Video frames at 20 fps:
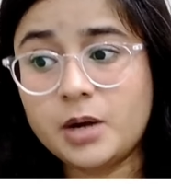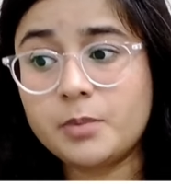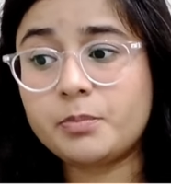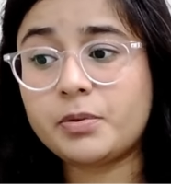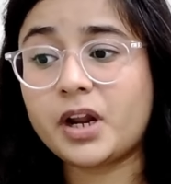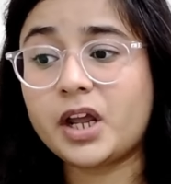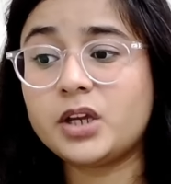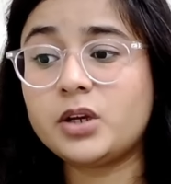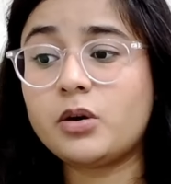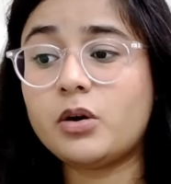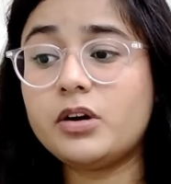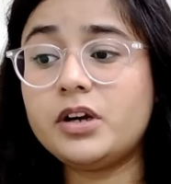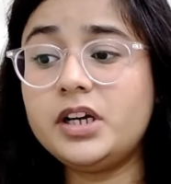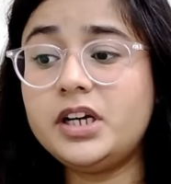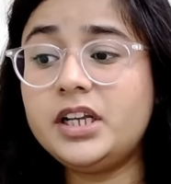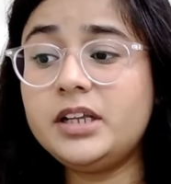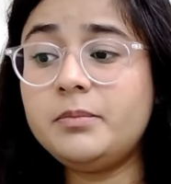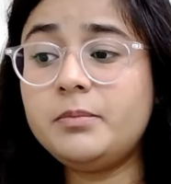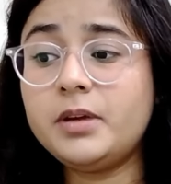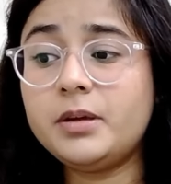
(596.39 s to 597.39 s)

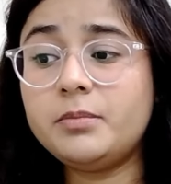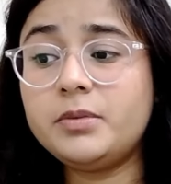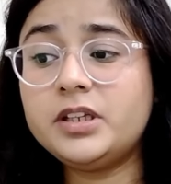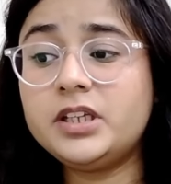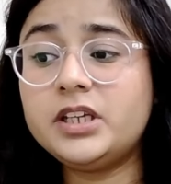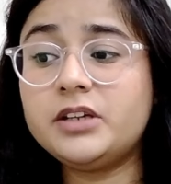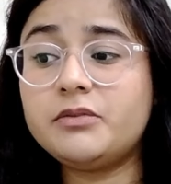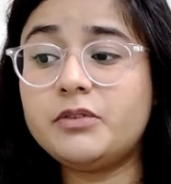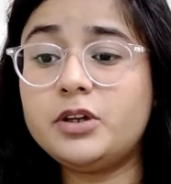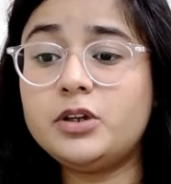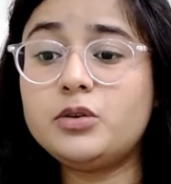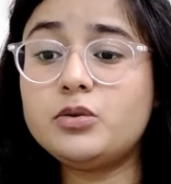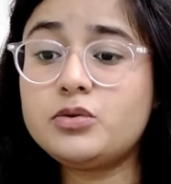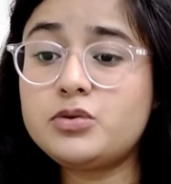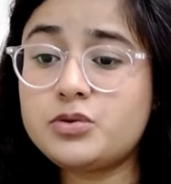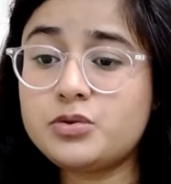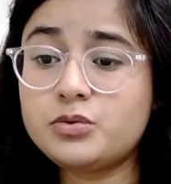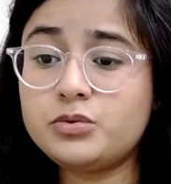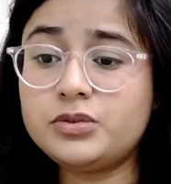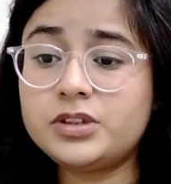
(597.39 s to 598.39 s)
Priority may be given to
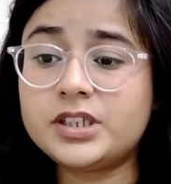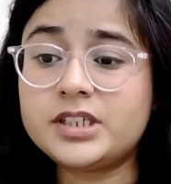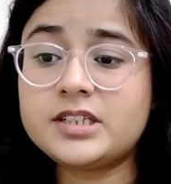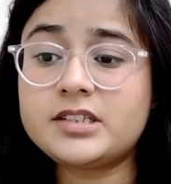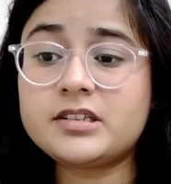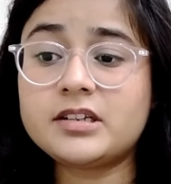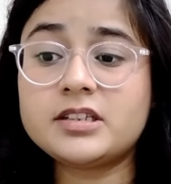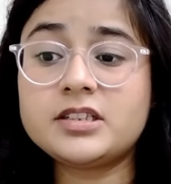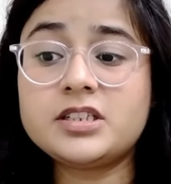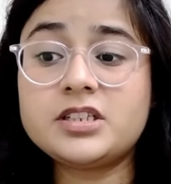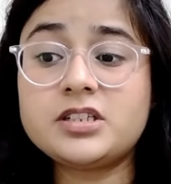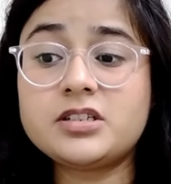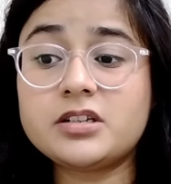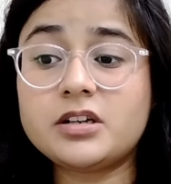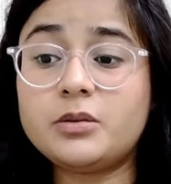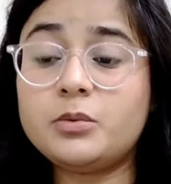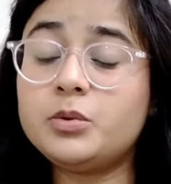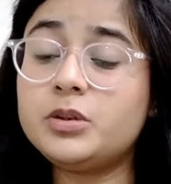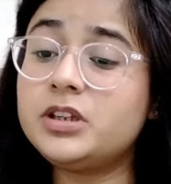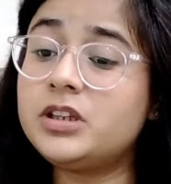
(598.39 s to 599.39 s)
students
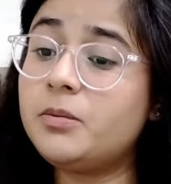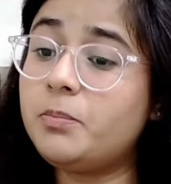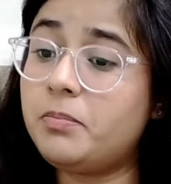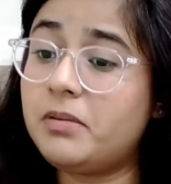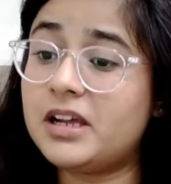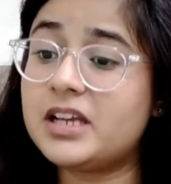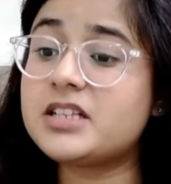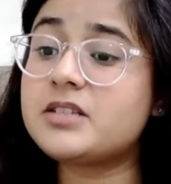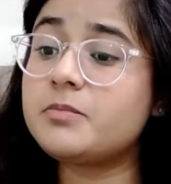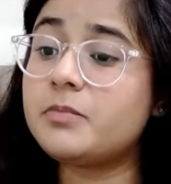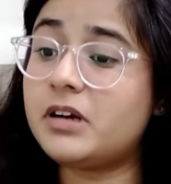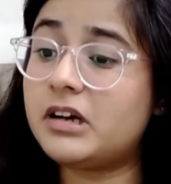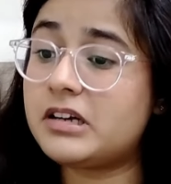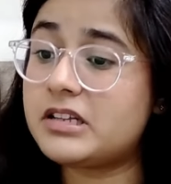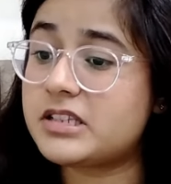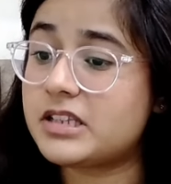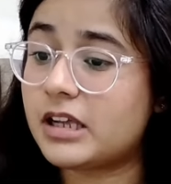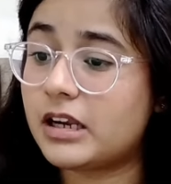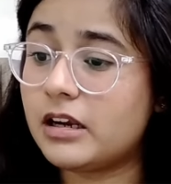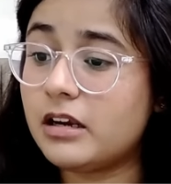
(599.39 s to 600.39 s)
registered with the placement
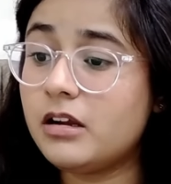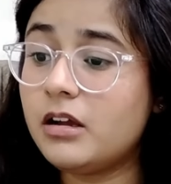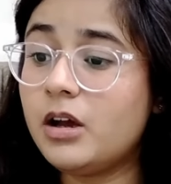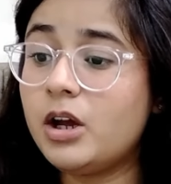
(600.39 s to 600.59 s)
cell.